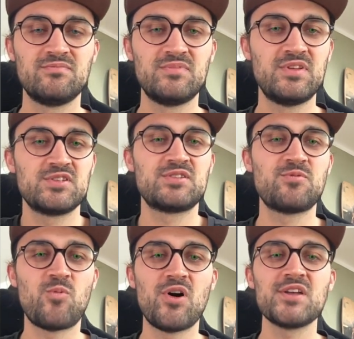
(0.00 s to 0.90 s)
this
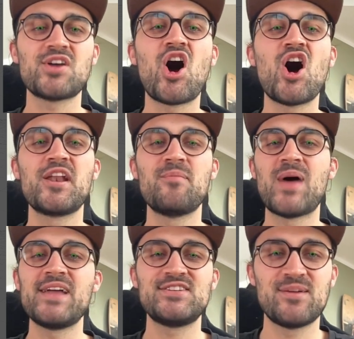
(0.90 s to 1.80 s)
was all the
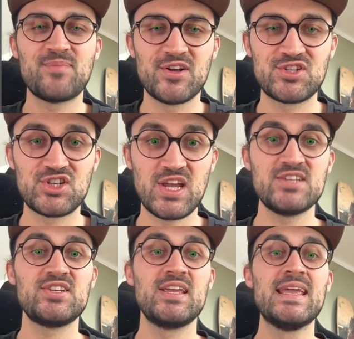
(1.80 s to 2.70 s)
magic about
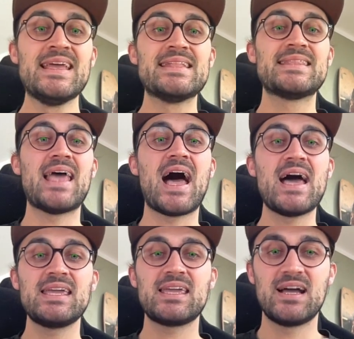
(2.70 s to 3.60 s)
changing the
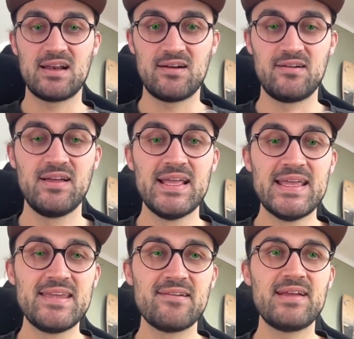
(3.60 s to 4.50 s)
eye color
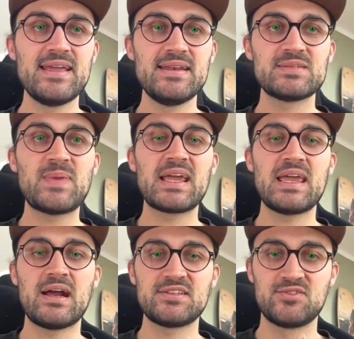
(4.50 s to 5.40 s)
here in the Spark A
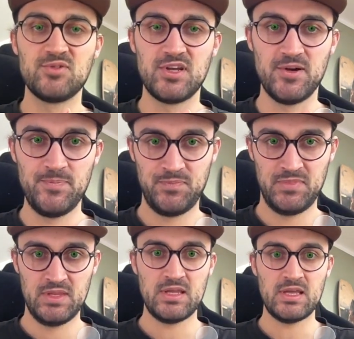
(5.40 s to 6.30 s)
R Studio.
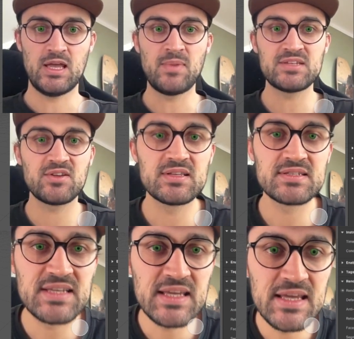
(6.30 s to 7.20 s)
Um, as you can
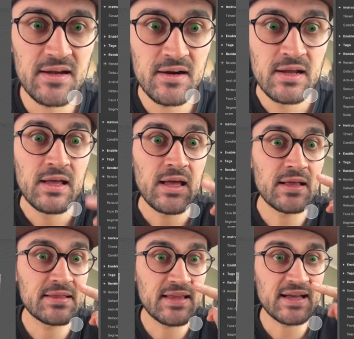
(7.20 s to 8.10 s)
see here,
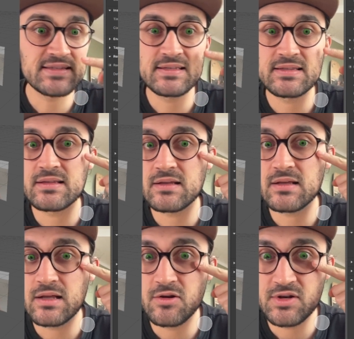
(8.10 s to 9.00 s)
it doesn't
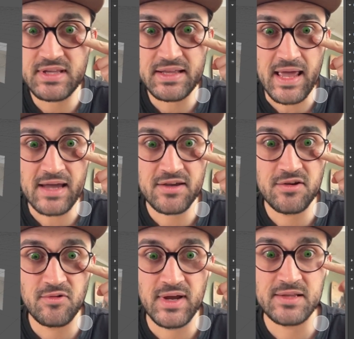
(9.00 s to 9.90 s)
uh, look that
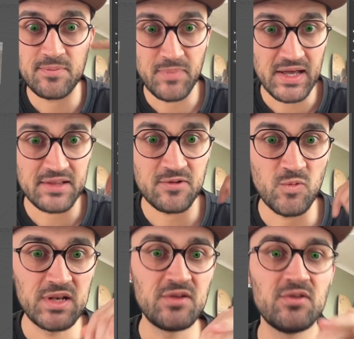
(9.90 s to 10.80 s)
accurate, but
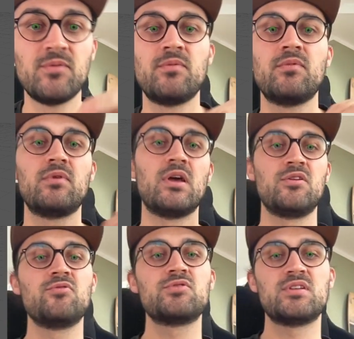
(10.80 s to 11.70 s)
when you yeah,
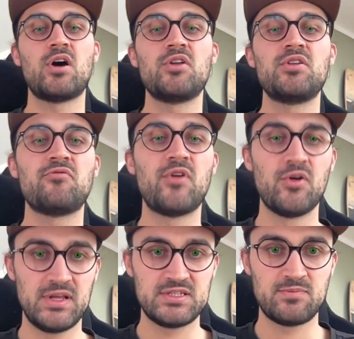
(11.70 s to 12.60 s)
use it on your
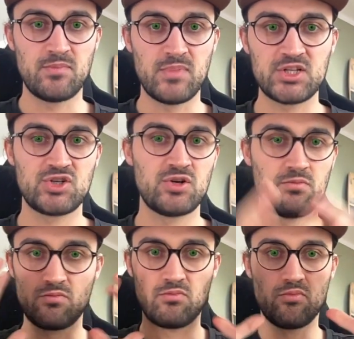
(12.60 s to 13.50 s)
phone, it's much
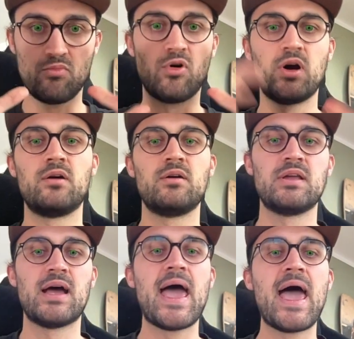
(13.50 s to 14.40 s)
more
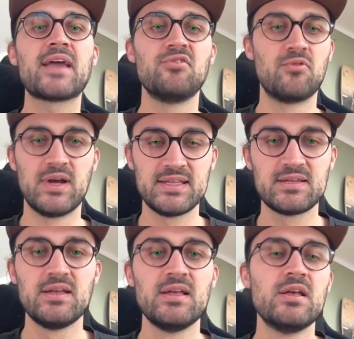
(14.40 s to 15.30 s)
yeah,
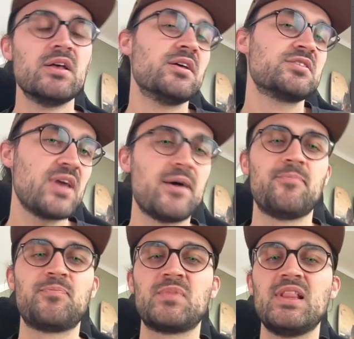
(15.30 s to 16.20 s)
accurate. So yeah,
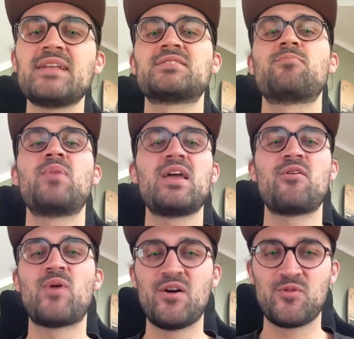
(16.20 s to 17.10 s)
let's play
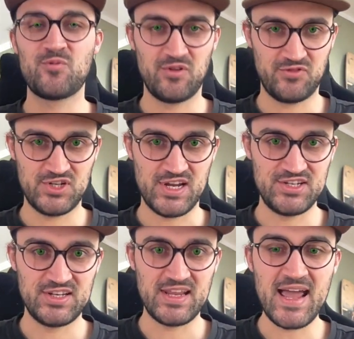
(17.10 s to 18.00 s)
around with
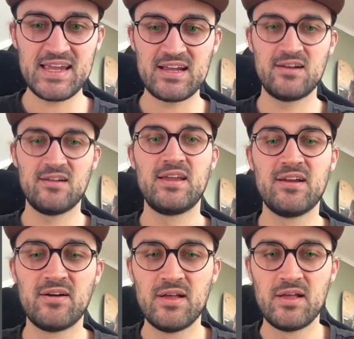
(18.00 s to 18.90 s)
changing the eye color
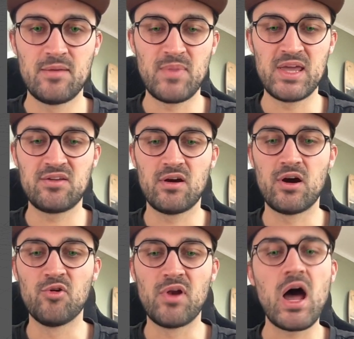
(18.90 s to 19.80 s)
here, make your
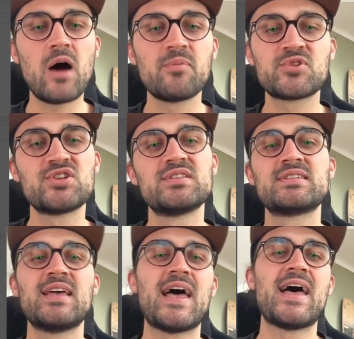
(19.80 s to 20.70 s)
own options,
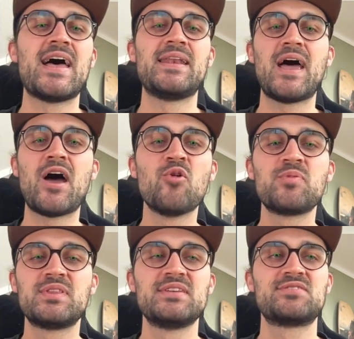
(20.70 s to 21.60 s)
and I
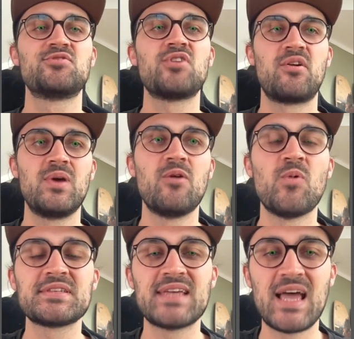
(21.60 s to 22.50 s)
hope this tutorial
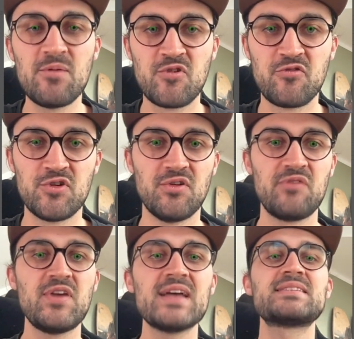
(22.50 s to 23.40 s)
was helpful for you.
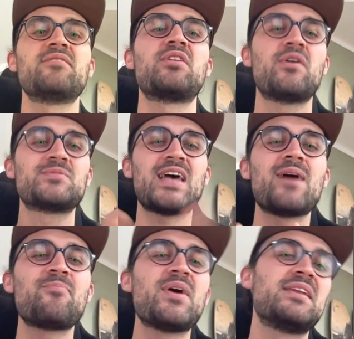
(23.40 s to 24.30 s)
If yes, give it a thumbs up, and